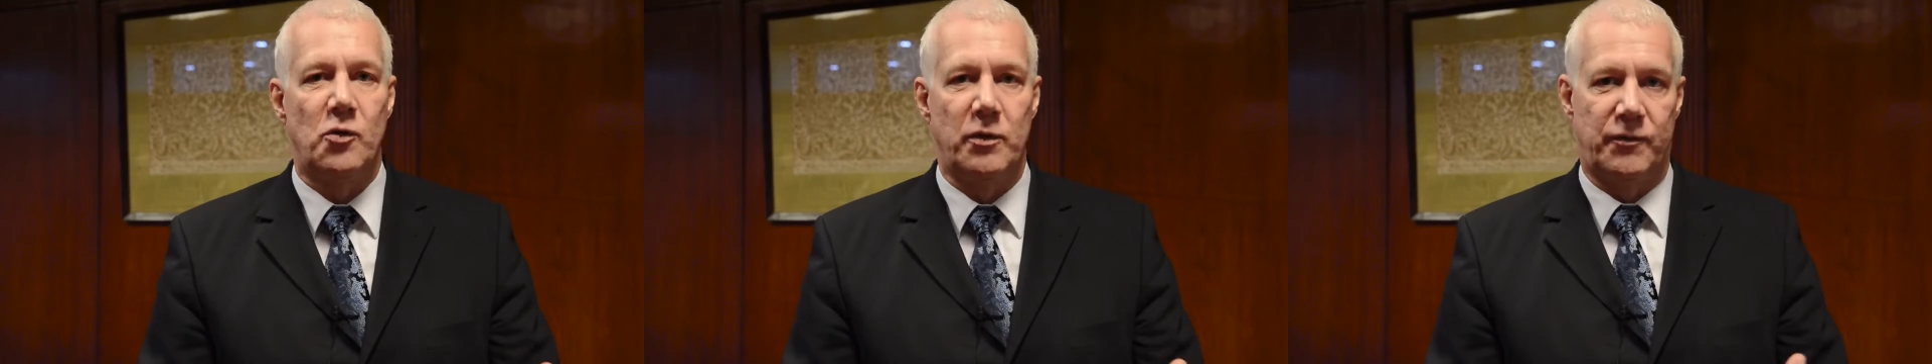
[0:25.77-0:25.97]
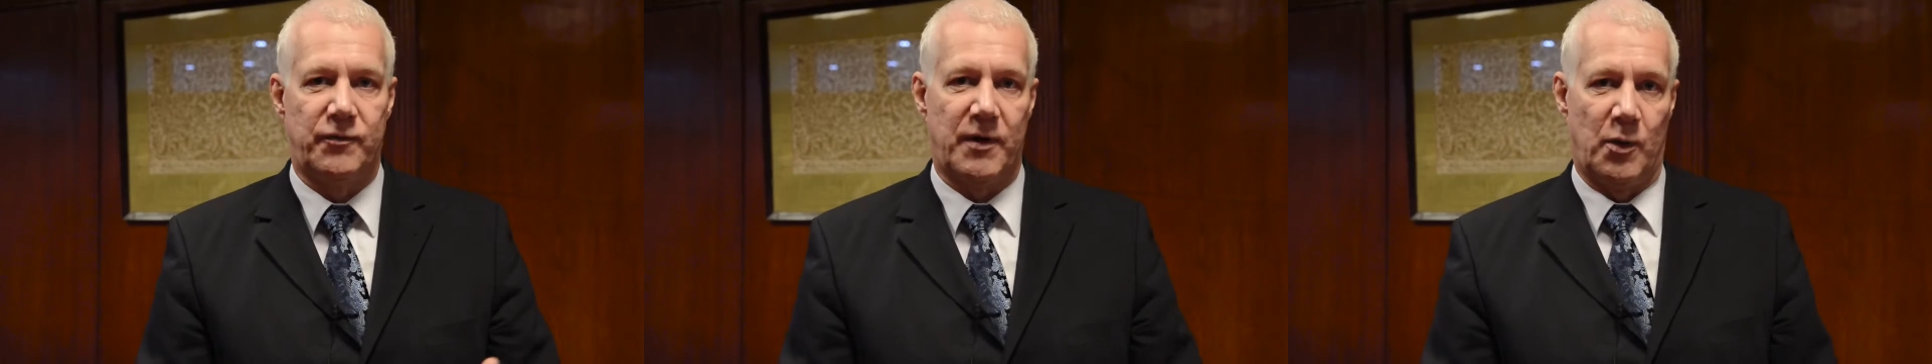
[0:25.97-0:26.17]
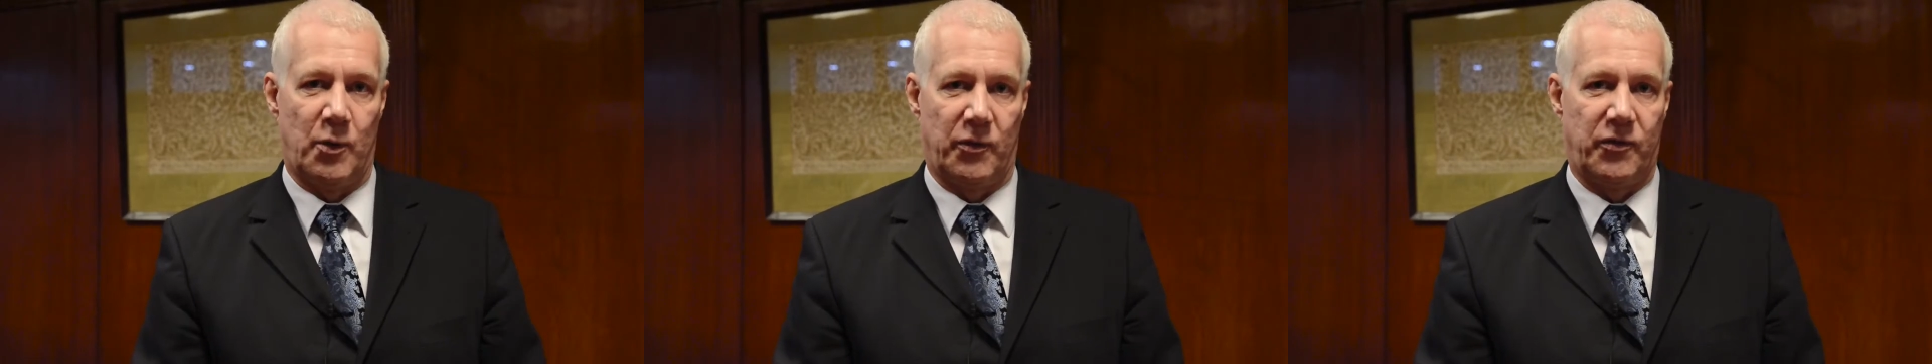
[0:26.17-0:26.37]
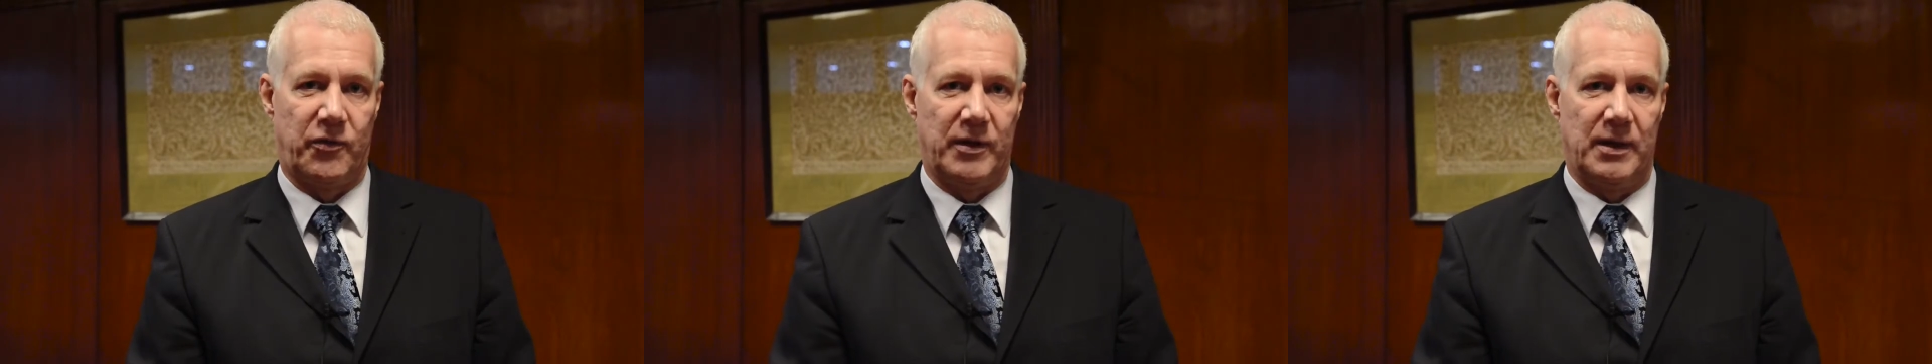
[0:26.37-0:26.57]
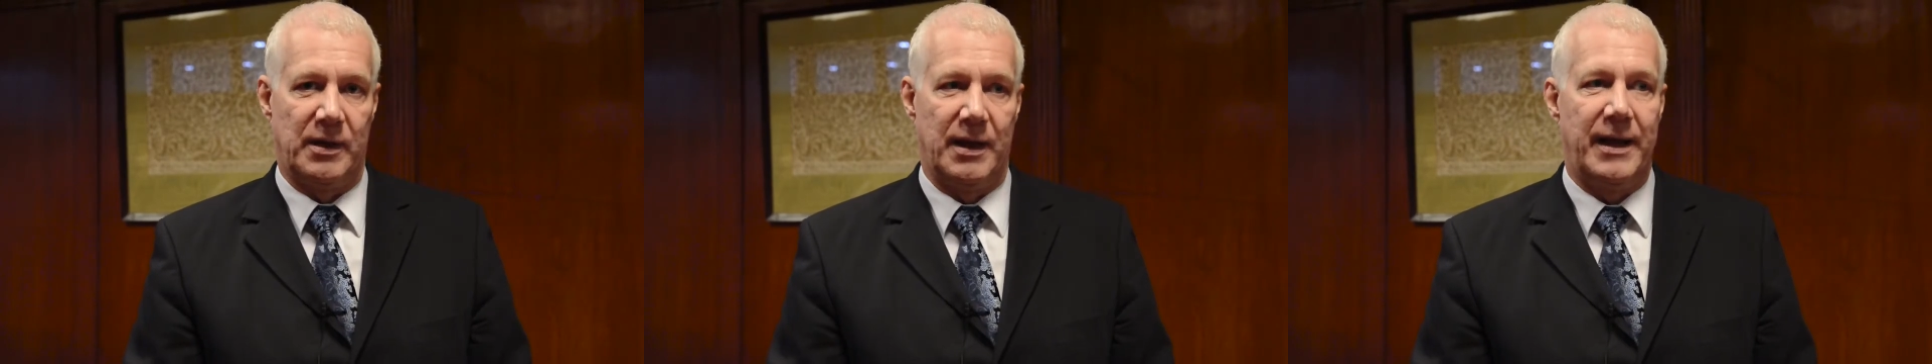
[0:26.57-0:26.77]
Ruth
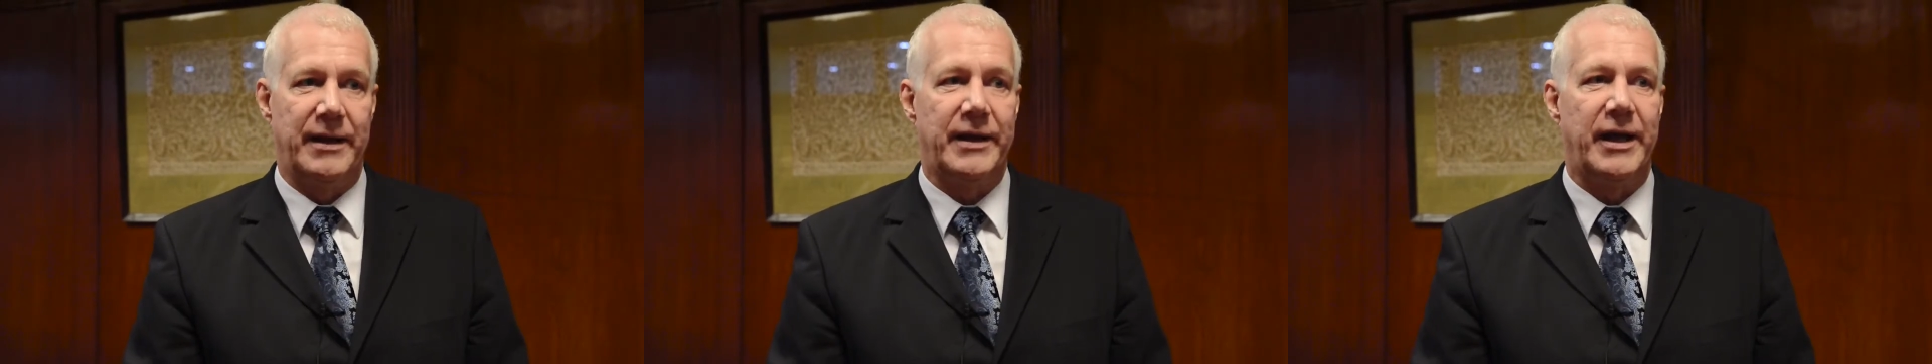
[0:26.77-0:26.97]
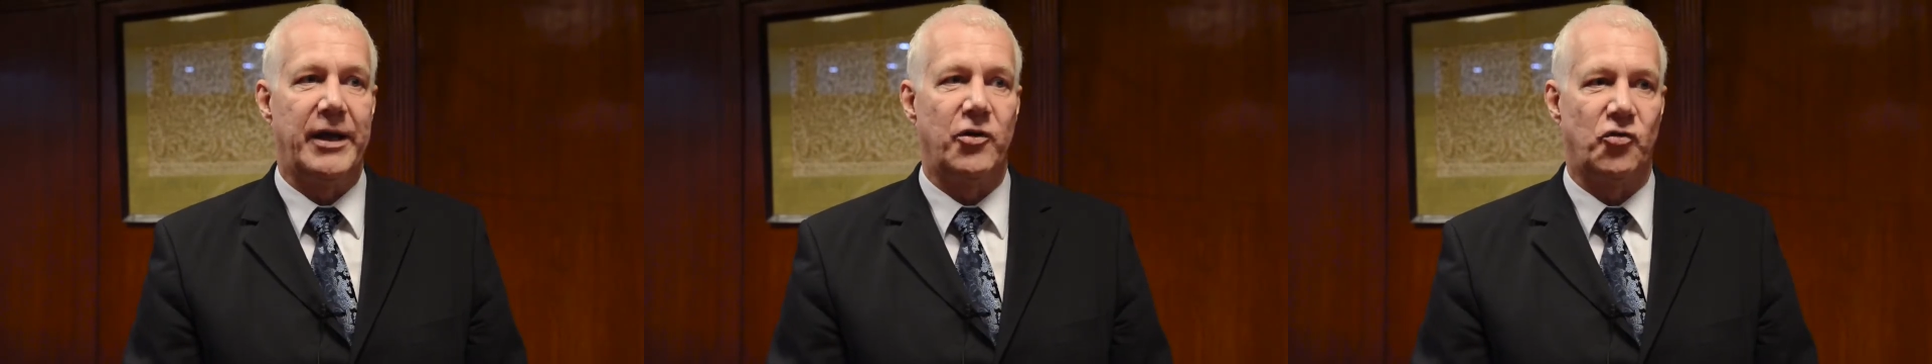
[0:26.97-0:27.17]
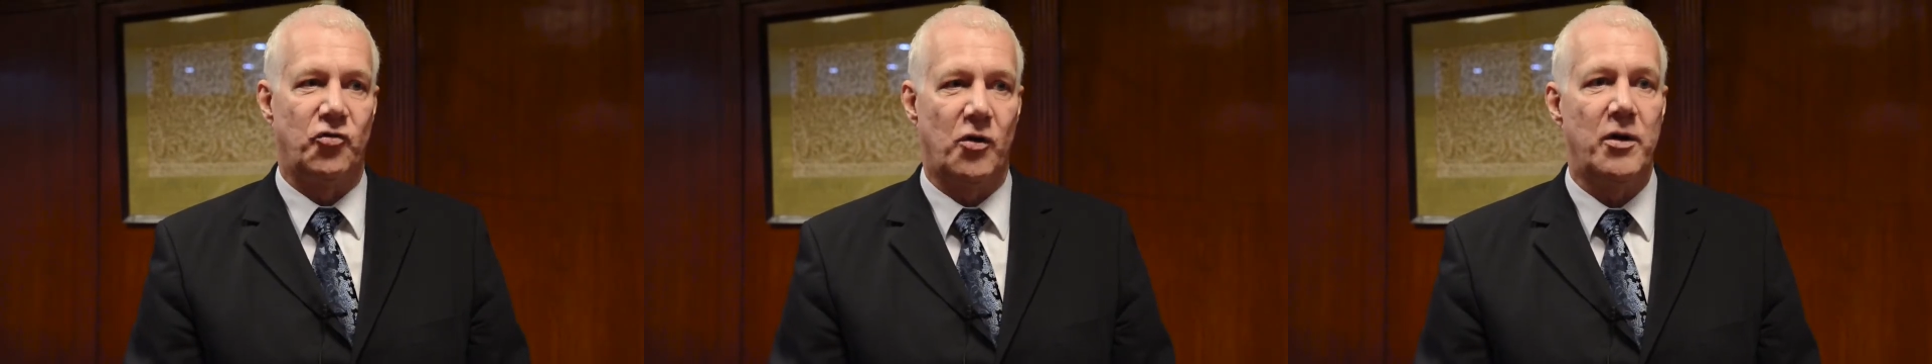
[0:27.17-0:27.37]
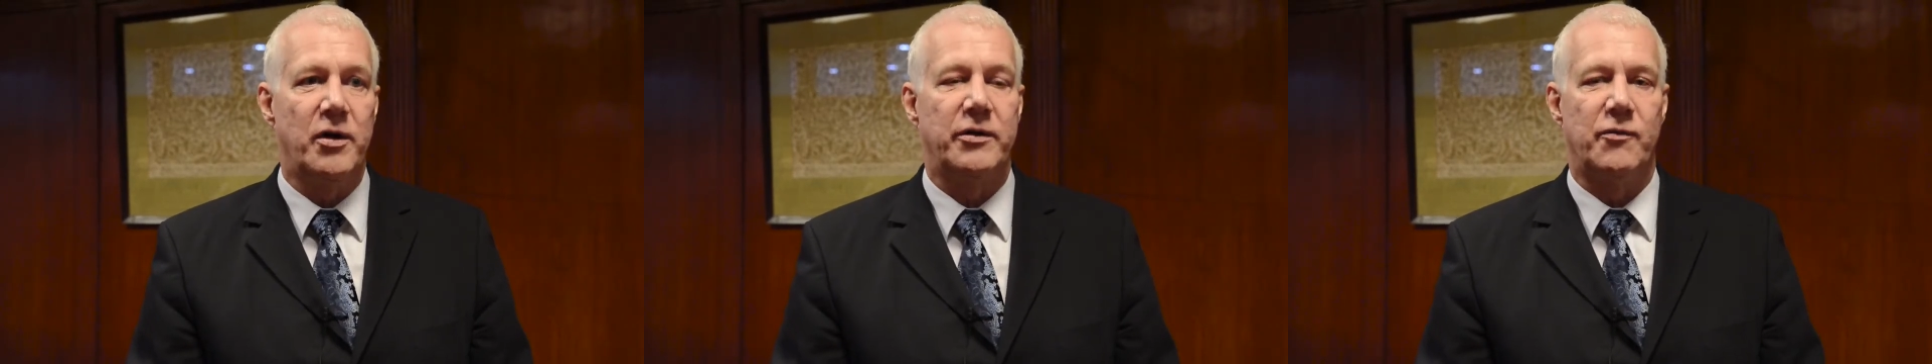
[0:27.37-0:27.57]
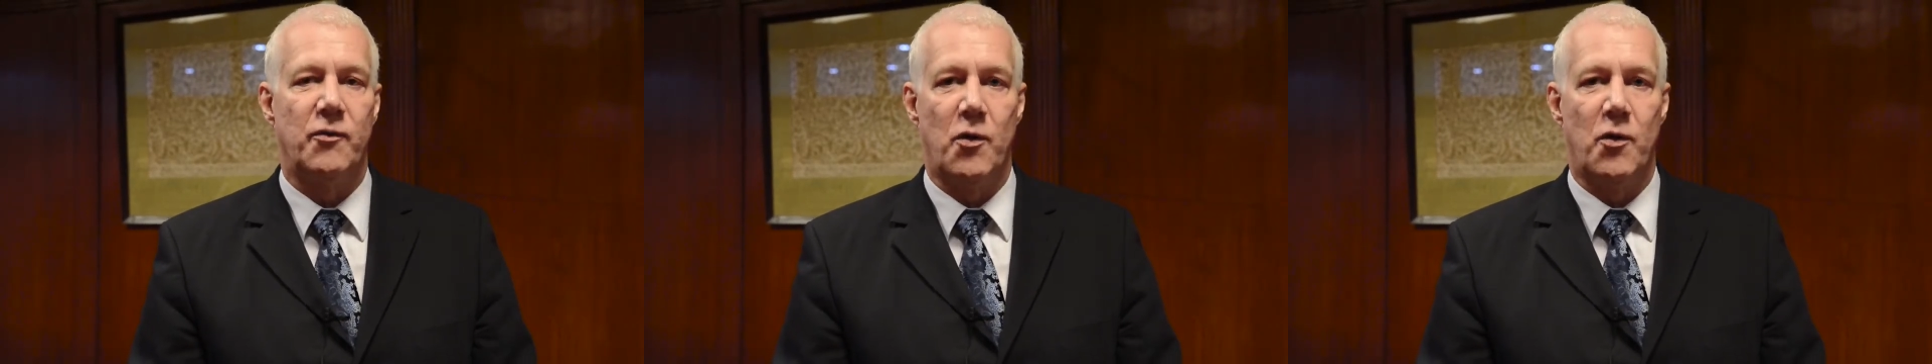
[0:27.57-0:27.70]
Faustil and I enjoyed